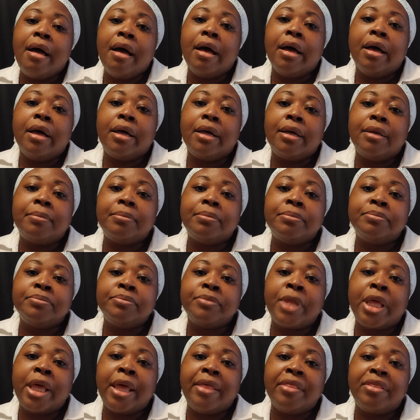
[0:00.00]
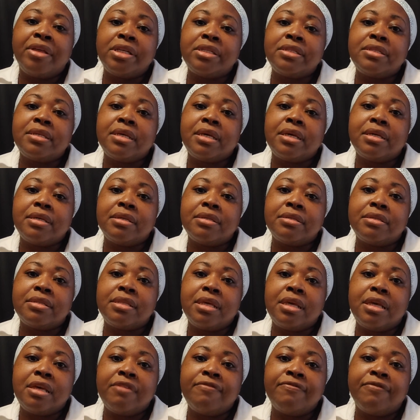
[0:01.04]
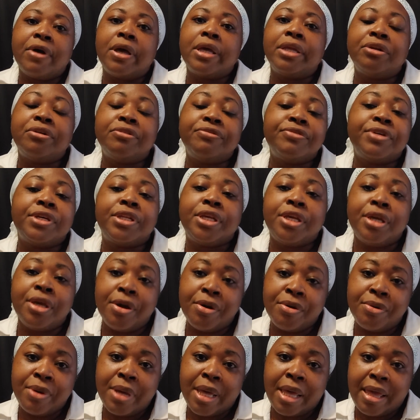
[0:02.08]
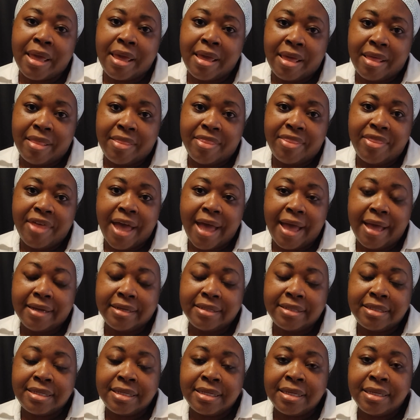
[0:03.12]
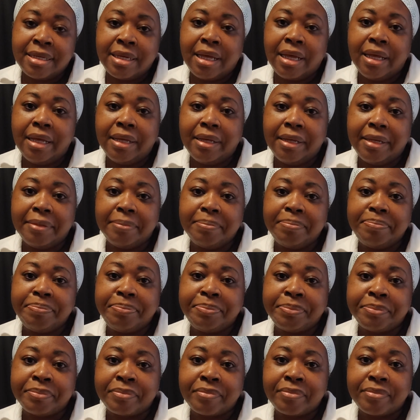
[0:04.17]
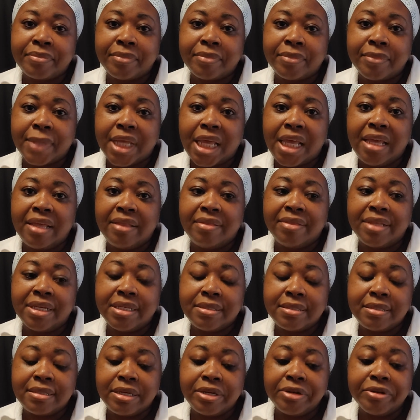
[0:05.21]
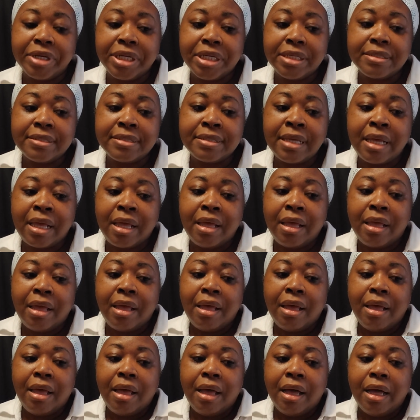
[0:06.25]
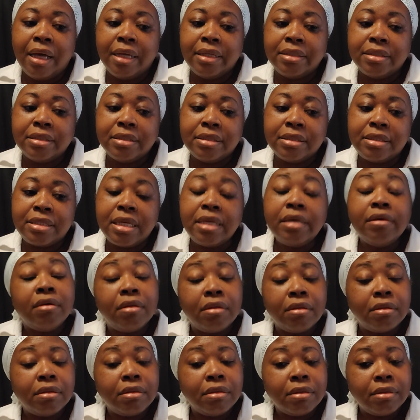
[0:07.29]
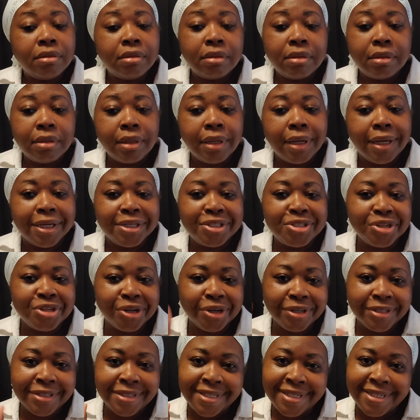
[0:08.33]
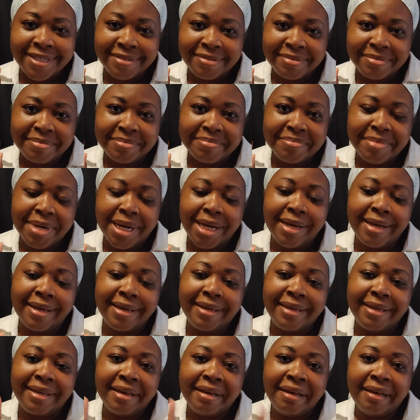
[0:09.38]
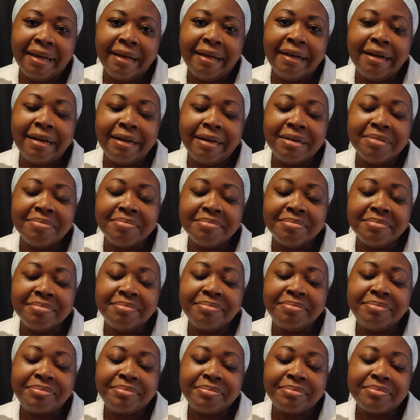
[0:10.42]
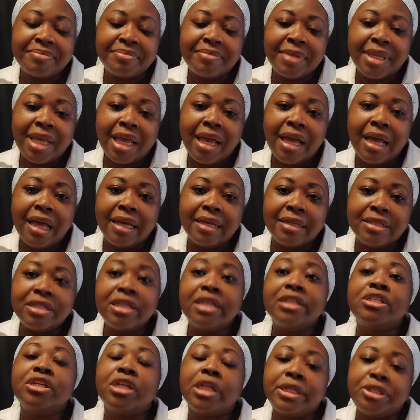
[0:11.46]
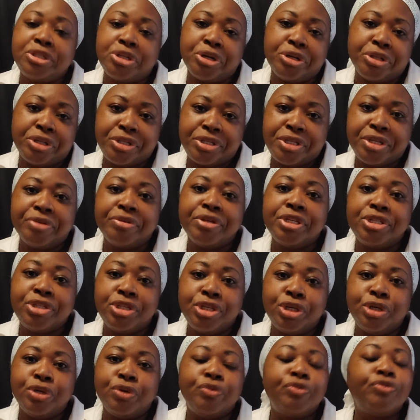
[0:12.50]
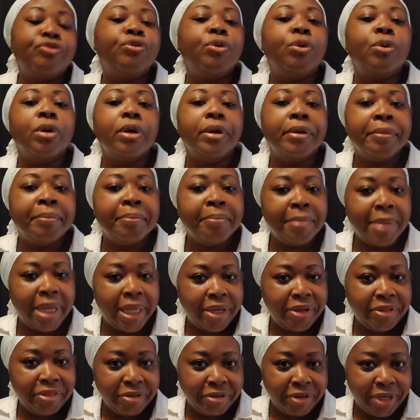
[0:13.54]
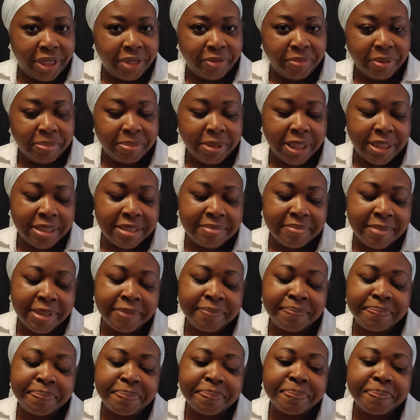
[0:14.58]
Um, and this is the final video in that, um, in this series, until I start my um, uh, until I start the series new for my other knee replacement.